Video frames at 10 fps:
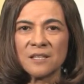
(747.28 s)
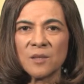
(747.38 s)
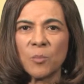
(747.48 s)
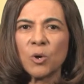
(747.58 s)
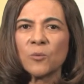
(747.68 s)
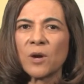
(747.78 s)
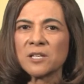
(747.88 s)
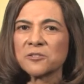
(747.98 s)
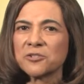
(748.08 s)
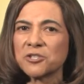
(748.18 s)
The board
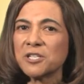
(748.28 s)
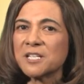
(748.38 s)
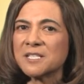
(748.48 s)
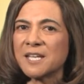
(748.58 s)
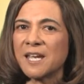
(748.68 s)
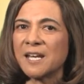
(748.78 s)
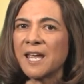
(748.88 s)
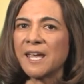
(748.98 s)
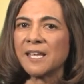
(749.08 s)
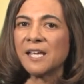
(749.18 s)
roster should contain
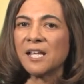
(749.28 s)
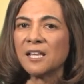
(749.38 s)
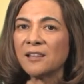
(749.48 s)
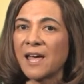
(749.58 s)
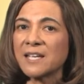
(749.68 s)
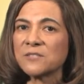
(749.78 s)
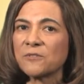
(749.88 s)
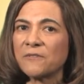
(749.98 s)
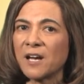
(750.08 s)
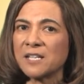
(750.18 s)
a last
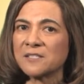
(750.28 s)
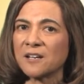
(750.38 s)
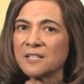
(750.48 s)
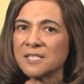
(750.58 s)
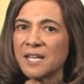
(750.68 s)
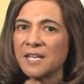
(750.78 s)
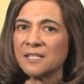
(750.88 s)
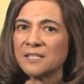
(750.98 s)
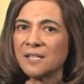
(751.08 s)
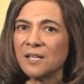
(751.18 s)
revised on
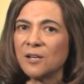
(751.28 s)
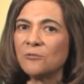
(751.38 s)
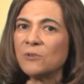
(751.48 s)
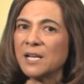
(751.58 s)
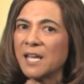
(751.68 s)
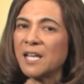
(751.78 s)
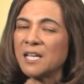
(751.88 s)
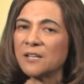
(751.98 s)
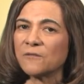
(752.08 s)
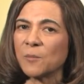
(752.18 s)
date when
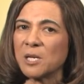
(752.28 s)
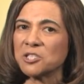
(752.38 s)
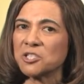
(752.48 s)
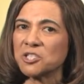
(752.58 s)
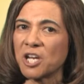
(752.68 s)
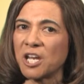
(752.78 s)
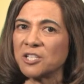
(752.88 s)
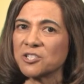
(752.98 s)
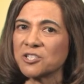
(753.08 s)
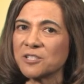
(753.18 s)
any information
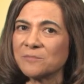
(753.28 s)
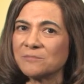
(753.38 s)
changed.